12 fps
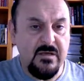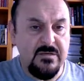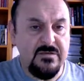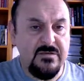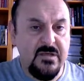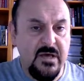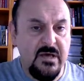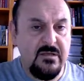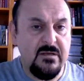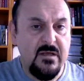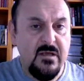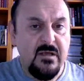10.
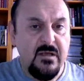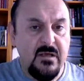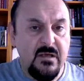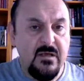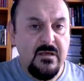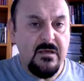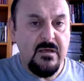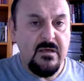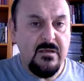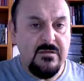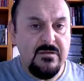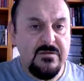
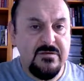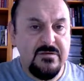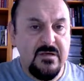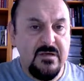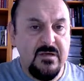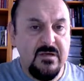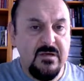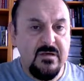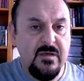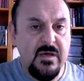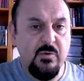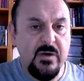This is
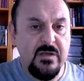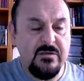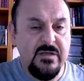equality.